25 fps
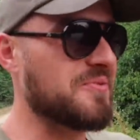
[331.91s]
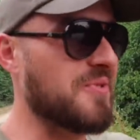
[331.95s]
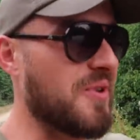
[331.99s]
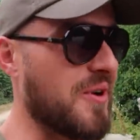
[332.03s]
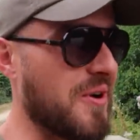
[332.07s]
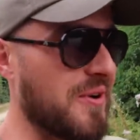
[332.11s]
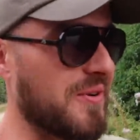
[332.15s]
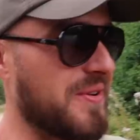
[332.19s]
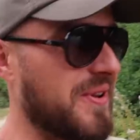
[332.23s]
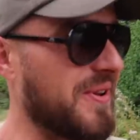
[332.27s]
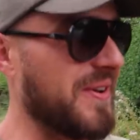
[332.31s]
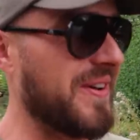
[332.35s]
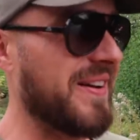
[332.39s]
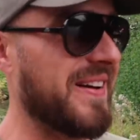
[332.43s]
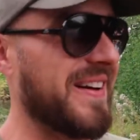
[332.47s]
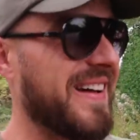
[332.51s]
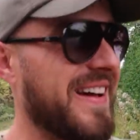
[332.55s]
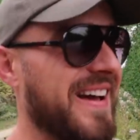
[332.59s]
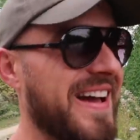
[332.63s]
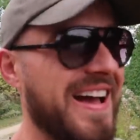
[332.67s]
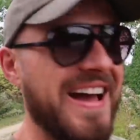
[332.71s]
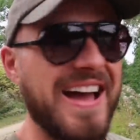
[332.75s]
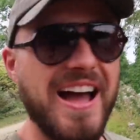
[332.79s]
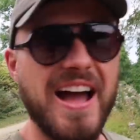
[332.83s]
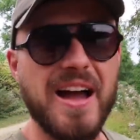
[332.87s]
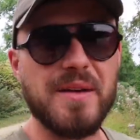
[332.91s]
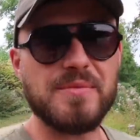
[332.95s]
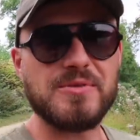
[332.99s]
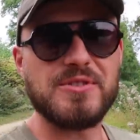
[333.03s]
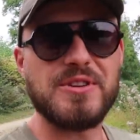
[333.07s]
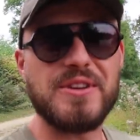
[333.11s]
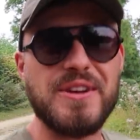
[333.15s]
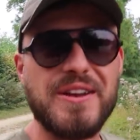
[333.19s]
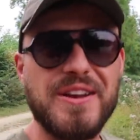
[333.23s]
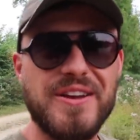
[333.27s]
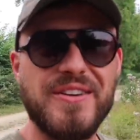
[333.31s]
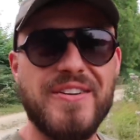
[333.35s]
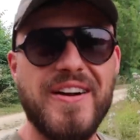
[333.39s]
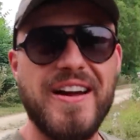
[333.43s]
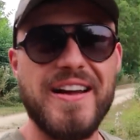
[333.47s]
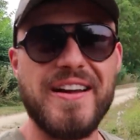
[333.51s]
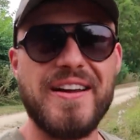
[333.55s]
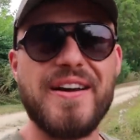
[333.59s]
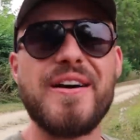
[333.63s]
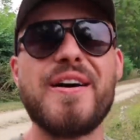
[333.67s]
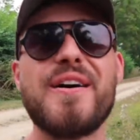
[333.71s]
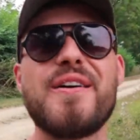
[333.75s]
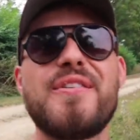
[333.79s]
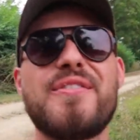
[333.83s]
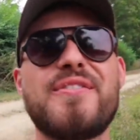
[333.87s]
rod absolutely
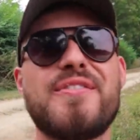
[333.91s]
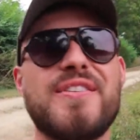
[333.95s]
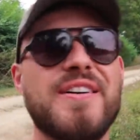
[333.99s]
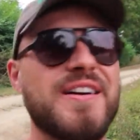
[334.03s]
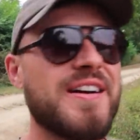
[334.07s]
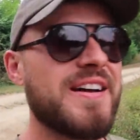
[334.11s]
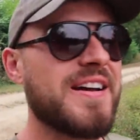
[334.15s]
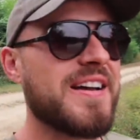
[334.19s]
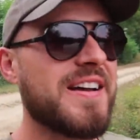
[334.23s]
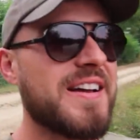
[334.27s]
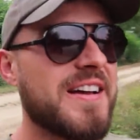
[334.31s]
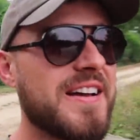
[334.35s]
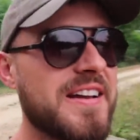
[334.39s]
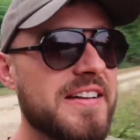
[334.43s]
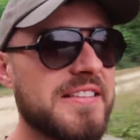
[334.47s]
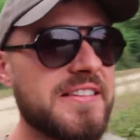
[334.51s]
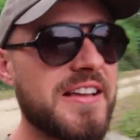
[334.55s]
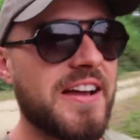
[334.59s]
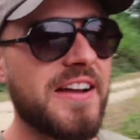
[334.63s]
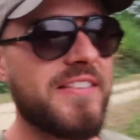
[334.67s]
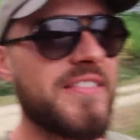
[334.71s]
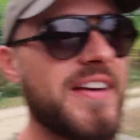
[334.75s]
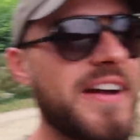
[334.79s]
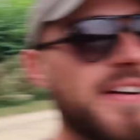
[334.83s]
crank off. Turn